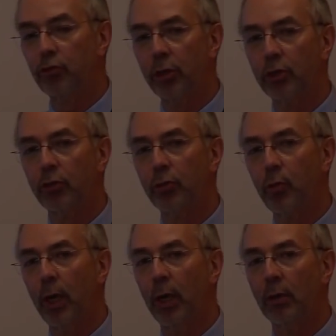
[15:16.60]
structure as
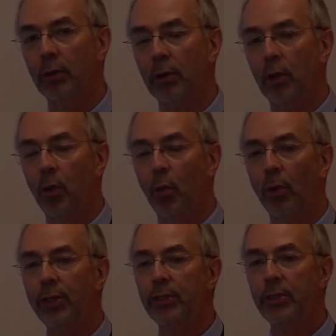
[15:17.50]
well,
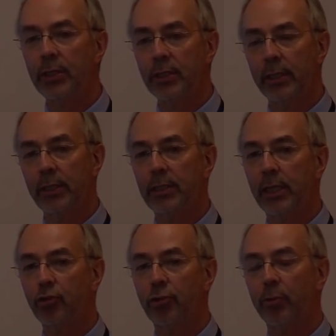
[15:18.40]
what isn't decided
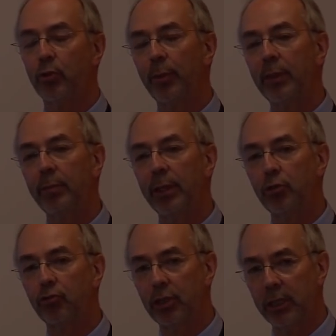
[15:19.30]
centrally, which will be the big
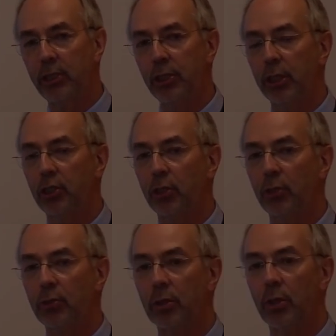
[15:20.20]
strategic
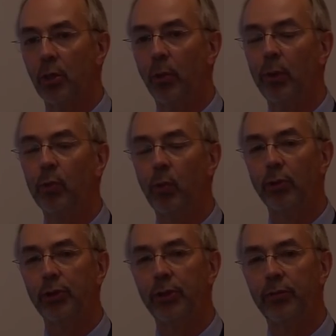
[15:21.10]
issues, we would
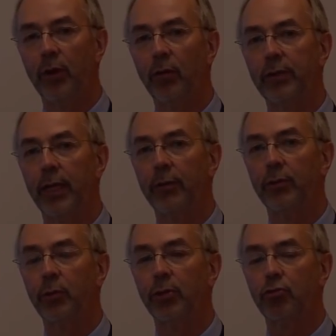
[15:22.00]
want to devolve down
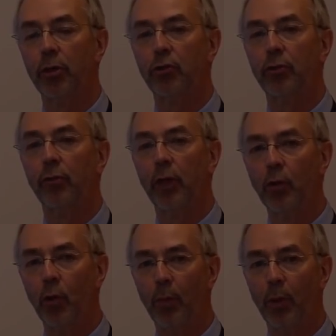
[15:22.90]
to a structure of
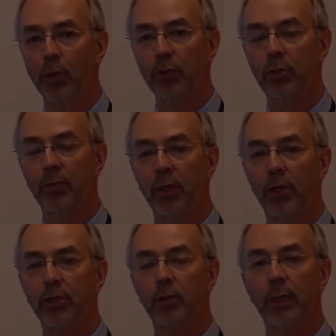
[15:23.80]
local boards.
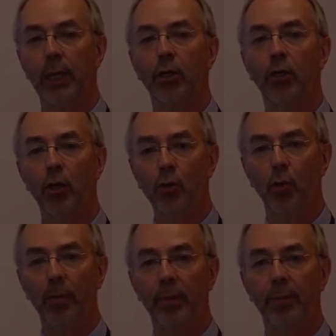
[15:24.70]
So again,
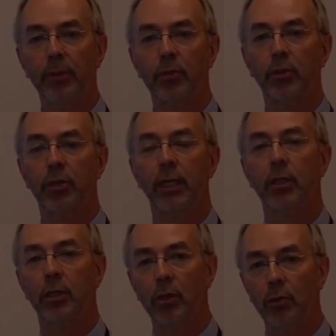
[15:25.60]
local members could take
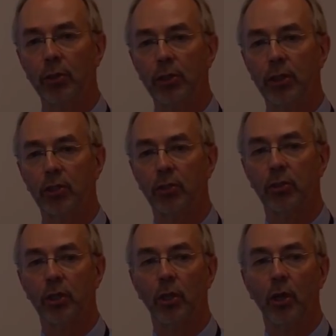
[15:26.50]
local
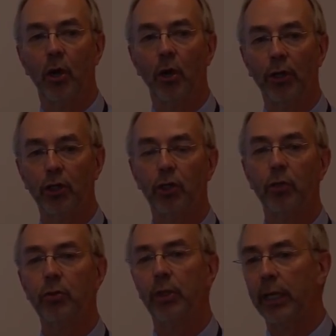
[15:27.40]
decisions on
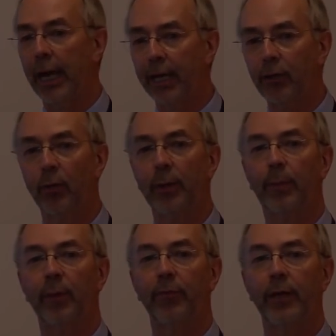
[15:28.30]
issues and economic
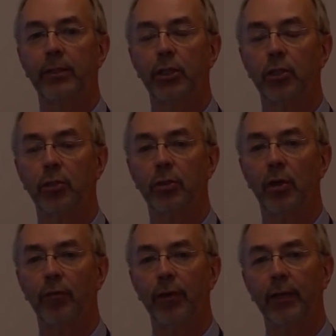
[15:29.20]
affairs issues
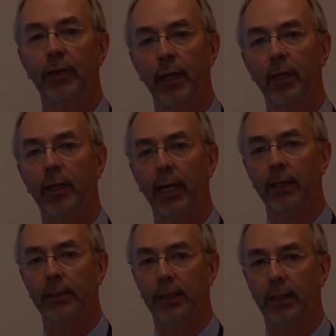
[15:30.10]
that affect their
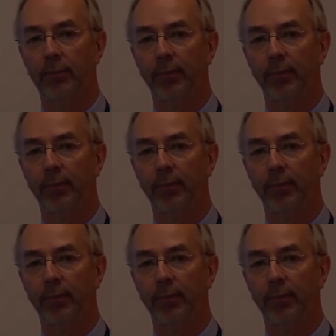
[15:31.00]
locality.